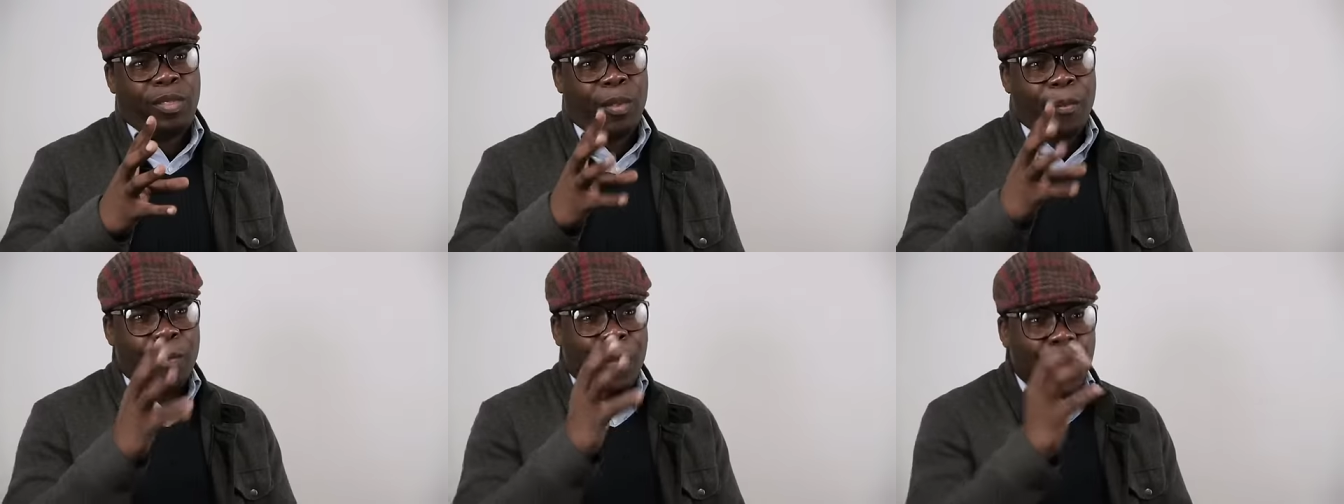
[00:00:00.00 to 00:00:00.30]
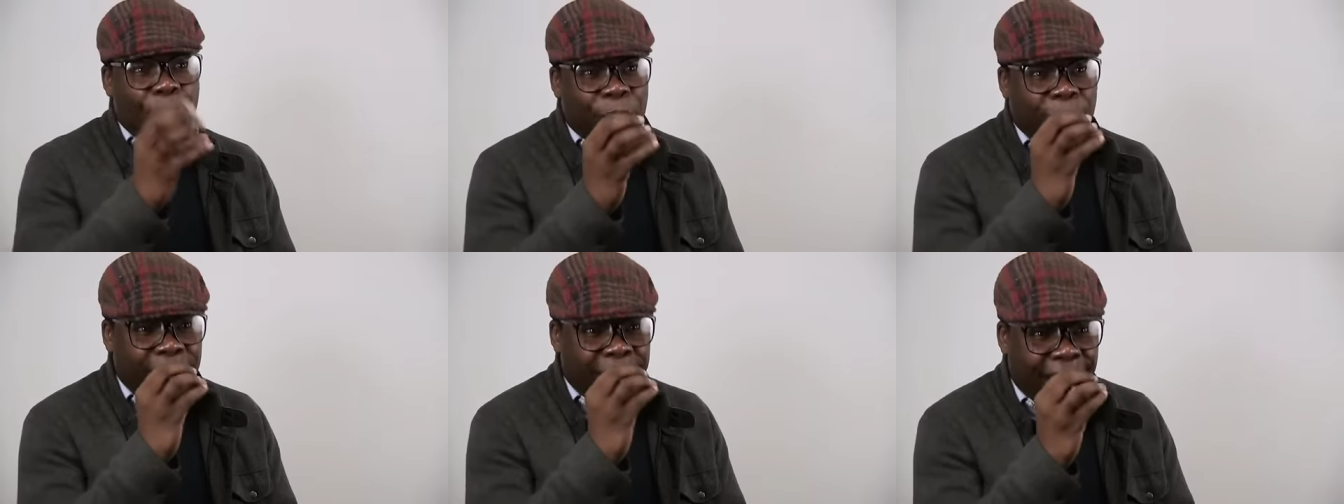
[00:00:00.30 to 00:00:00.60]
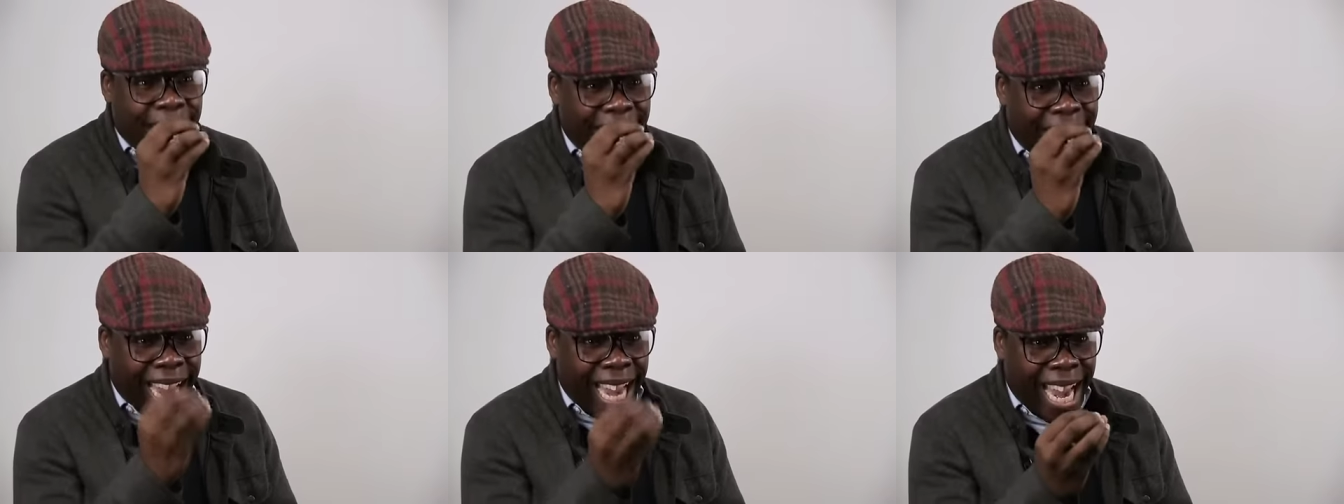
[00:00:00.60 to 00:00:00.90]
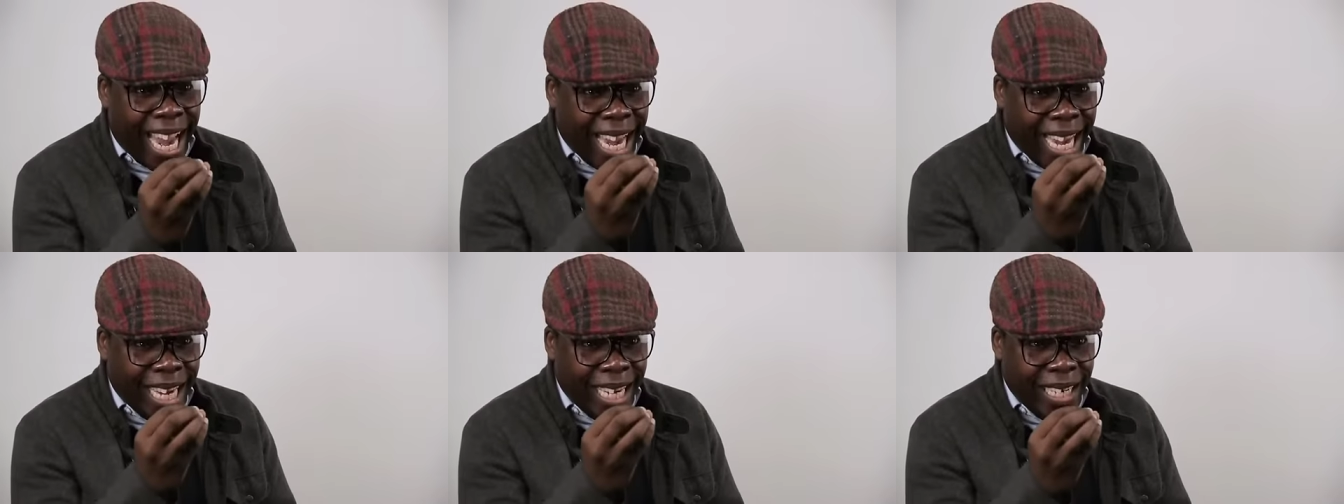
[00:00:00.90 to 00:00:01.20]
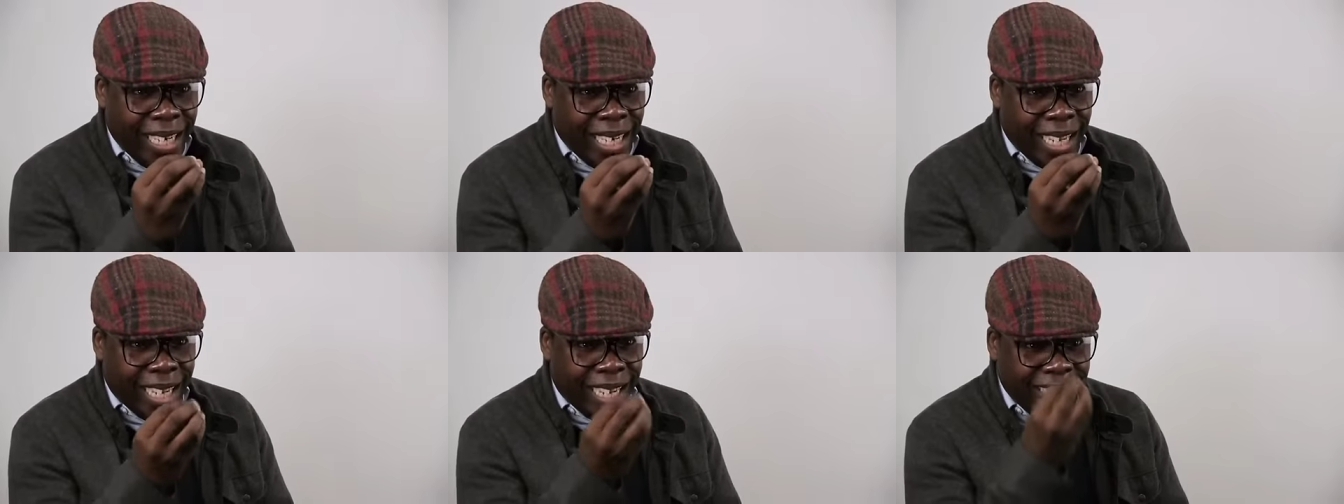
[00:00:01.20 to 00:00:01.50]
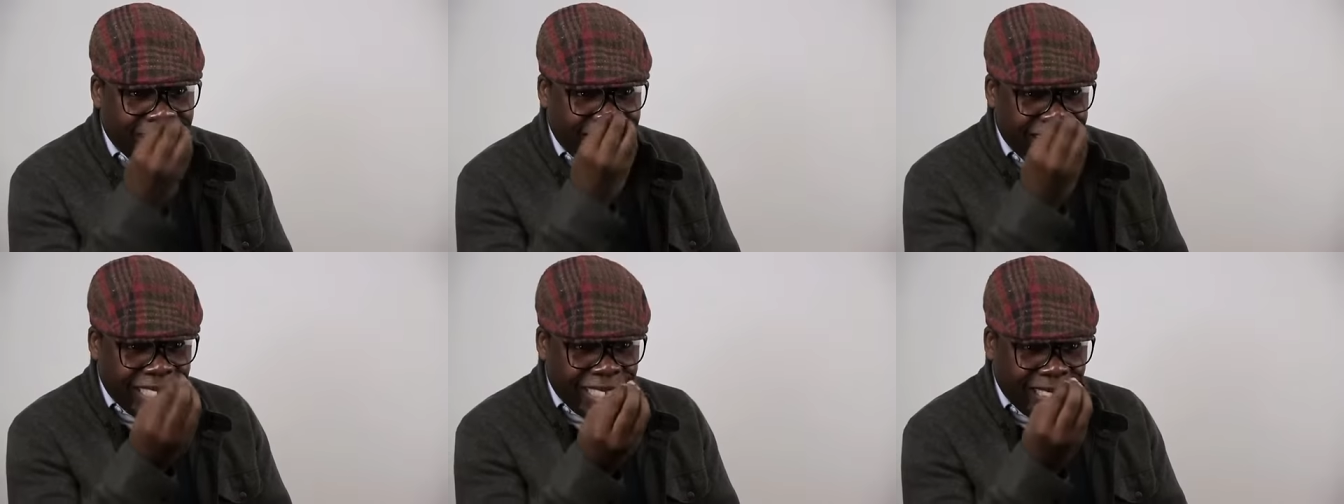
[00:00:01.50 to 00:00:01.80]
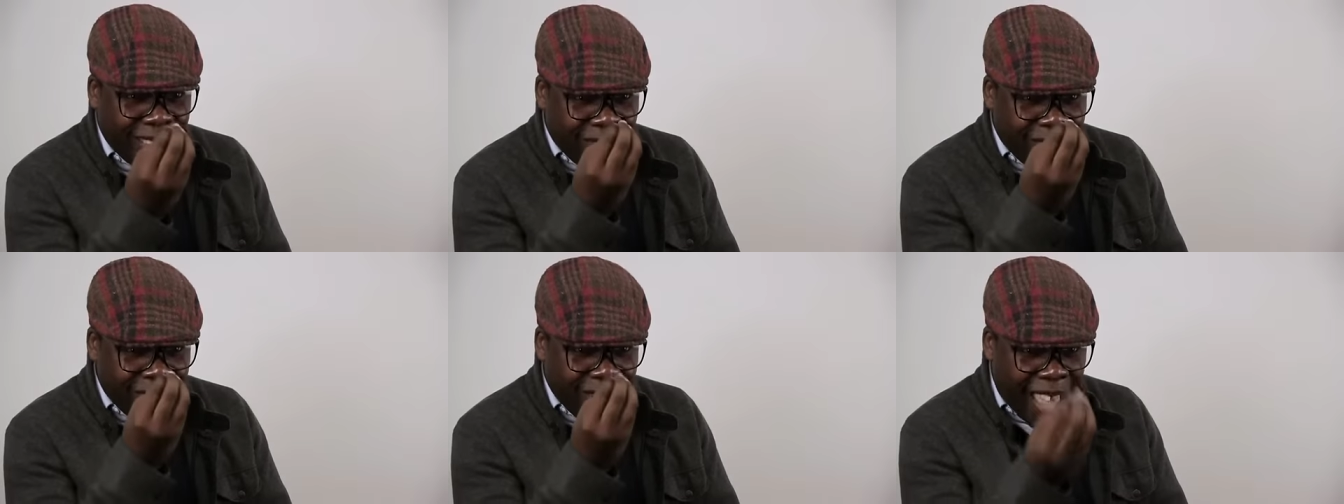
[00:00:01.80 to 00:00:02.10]
the moment they gain a
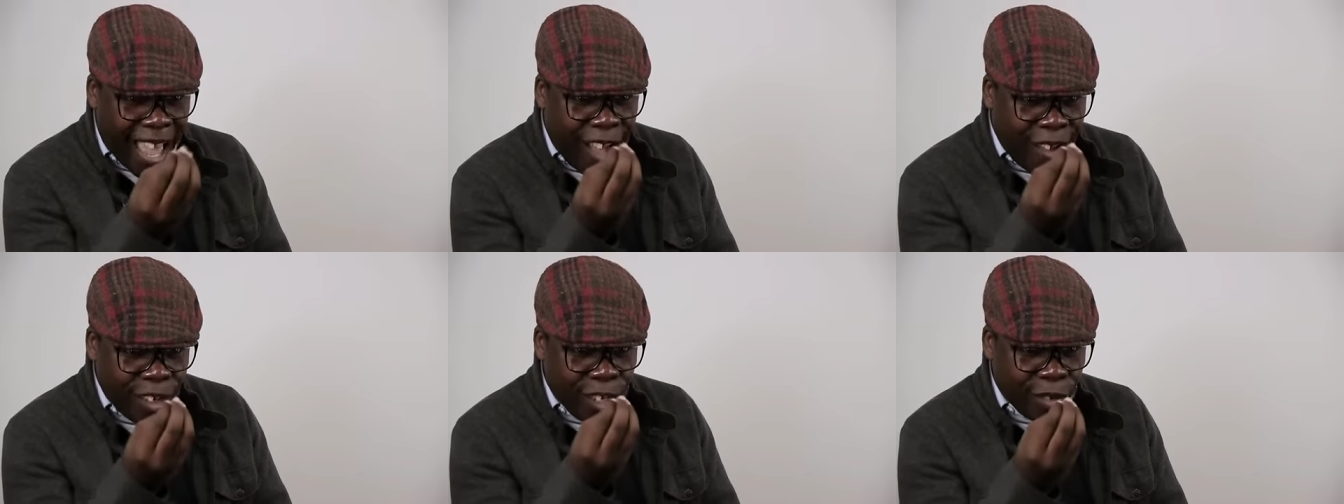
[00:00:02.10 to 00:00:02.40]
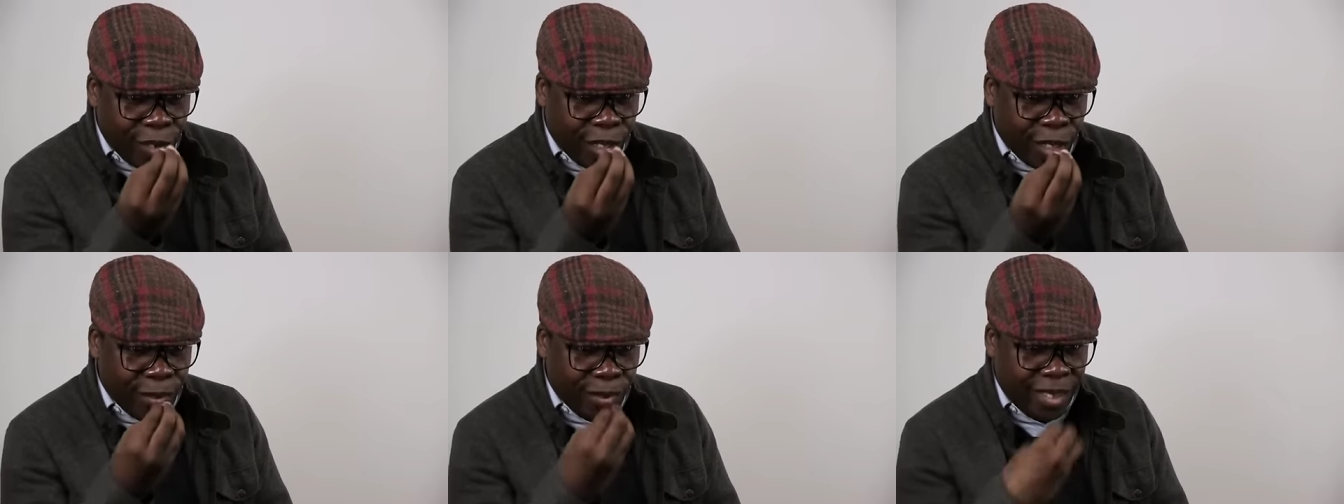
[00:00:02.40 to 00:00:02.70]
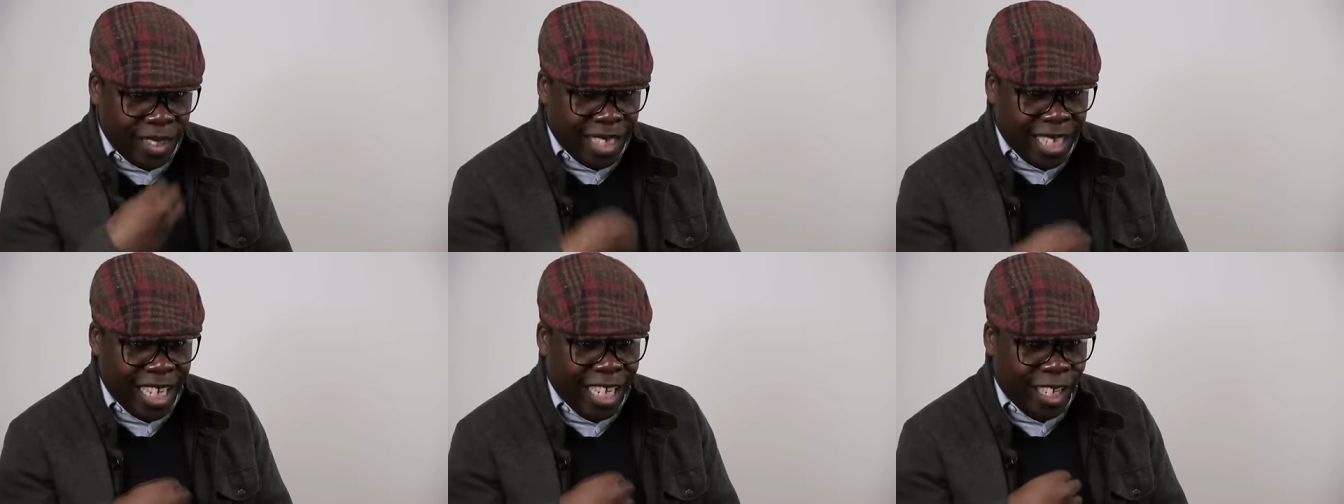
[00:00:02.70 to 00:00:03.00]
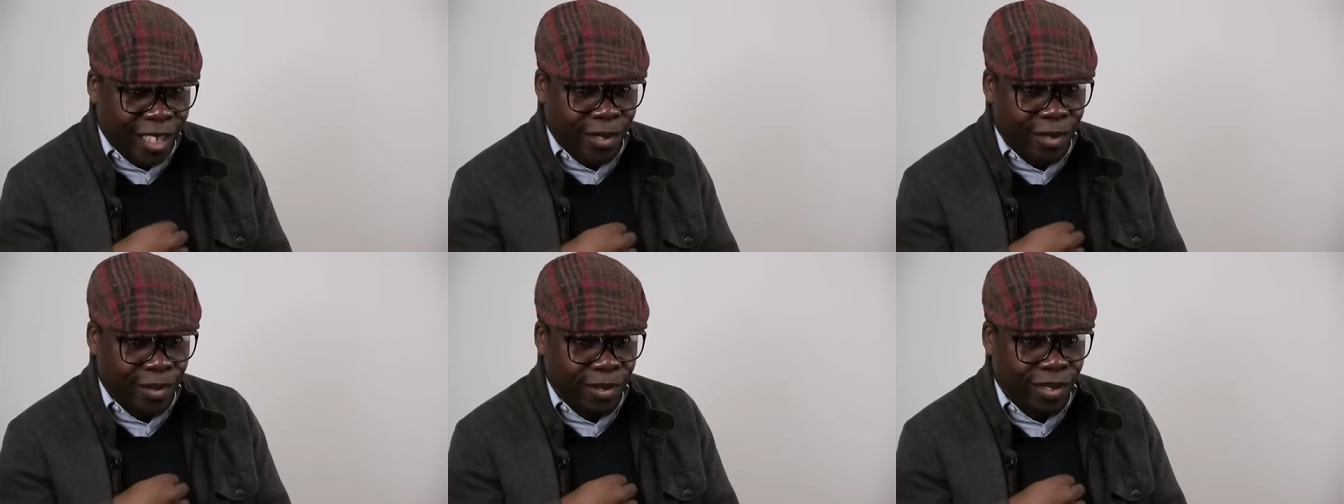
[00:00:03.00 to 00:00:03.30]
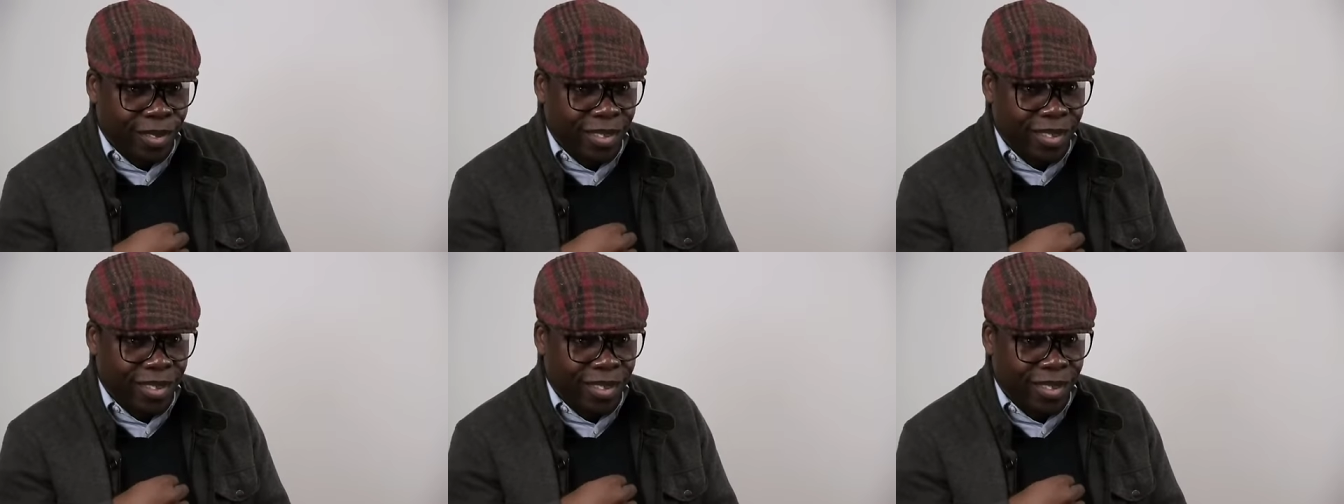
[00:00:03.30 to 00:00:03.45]
sense of value in themselves